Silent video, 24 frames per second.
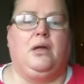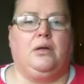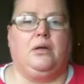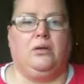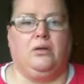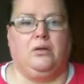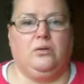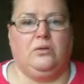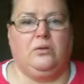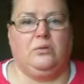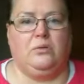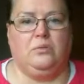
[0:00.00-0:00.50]

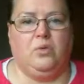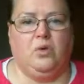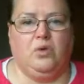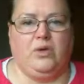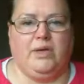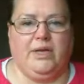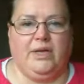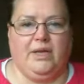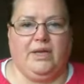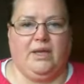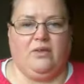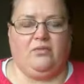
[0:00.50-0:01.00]
Good
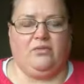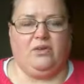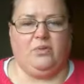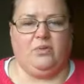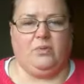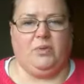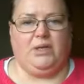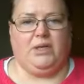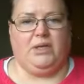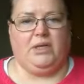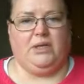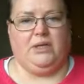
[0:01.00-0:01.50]
morning,
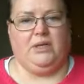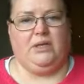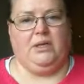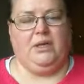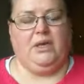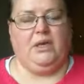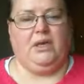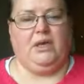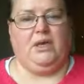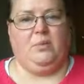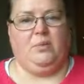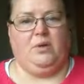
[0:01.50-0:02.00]
everybody.
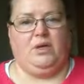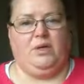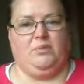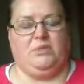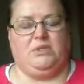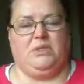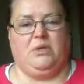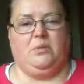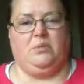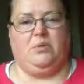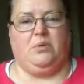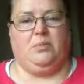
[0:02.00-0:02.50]
I'm
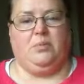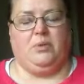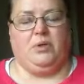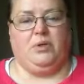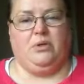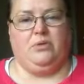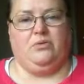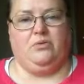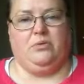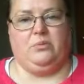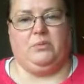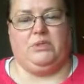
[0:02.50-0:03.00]
Deborah Byrne
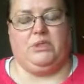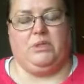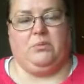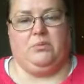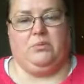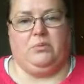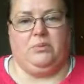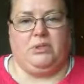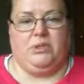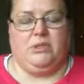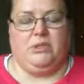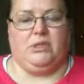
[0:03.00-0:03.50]
from
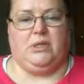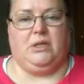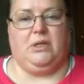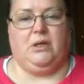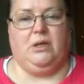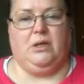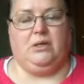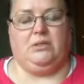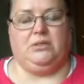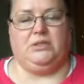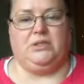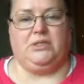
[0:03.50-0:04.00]

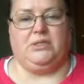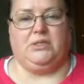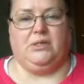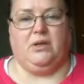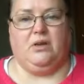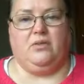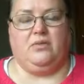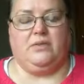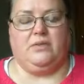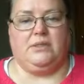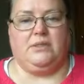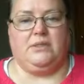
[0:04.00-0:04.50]
DBpsychology
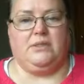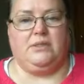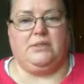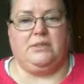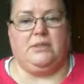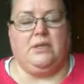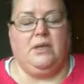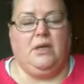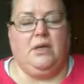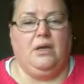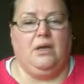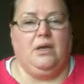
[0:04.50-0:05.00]
Services,
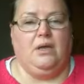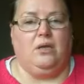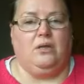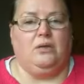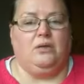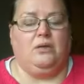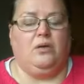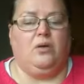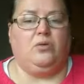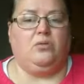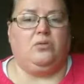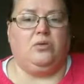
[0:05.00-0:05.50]

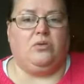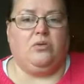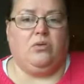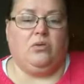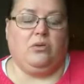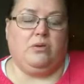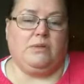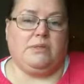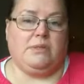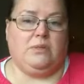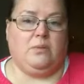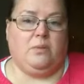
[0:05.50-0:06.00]
known
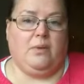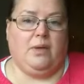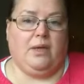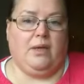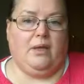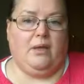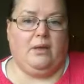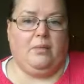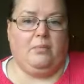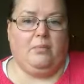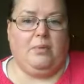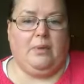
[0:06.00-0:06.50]
across the
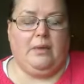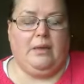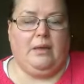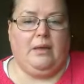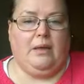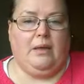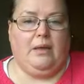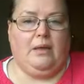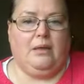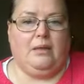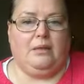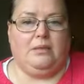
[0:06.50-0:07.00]
web
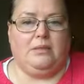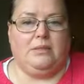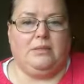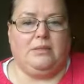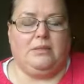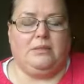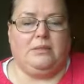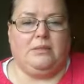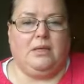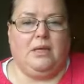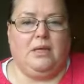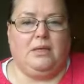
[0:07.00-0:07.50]

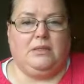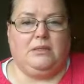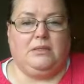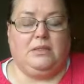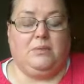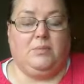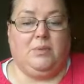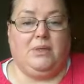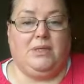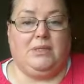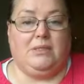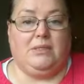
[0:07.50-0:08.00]
as
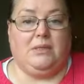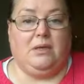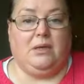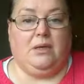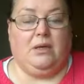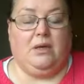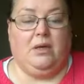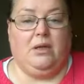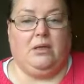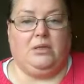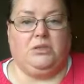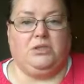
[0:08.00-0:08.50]

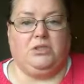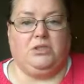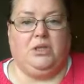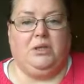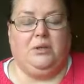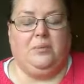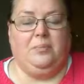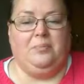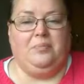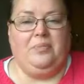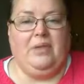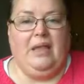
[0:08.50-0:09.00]
DBpsychology.
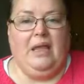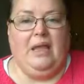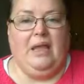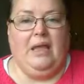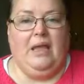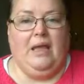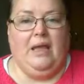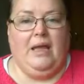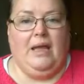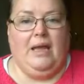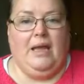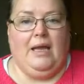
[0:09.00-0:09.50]

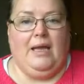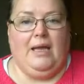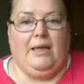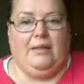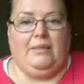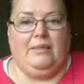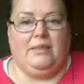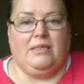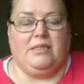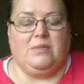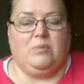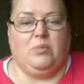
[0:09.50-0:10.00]

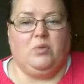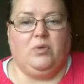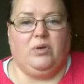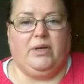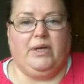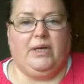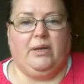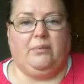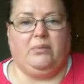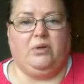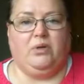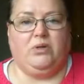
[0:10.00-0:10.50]
This morning
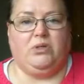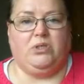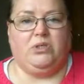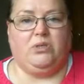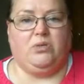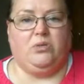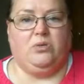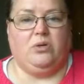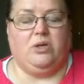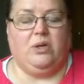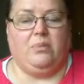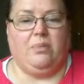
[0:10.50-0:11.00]
I'm going to
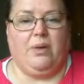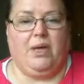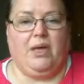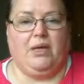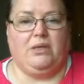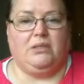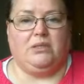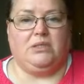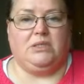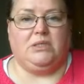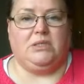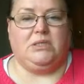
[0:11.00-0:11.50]
talk
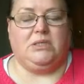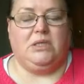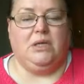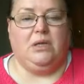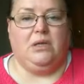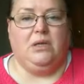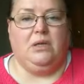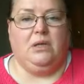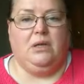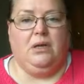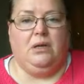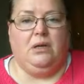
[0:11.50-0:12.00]
about
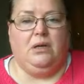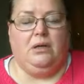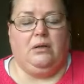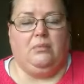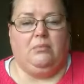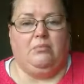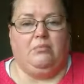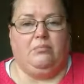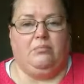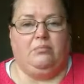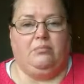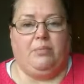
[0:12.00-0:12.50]

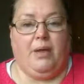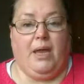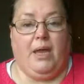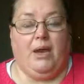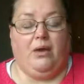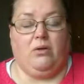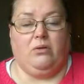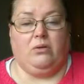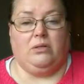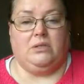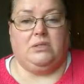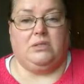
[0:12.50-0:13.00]

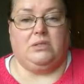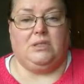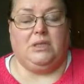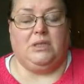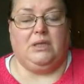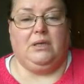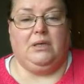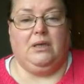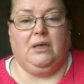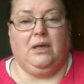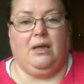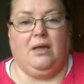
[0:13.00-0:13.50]
parenting
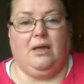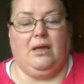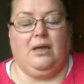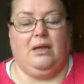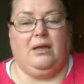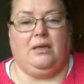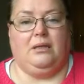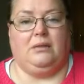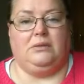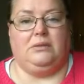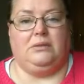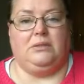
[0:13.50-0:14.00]

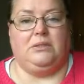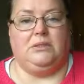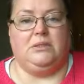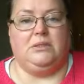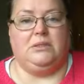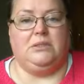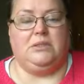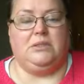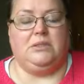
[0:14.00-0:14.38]
and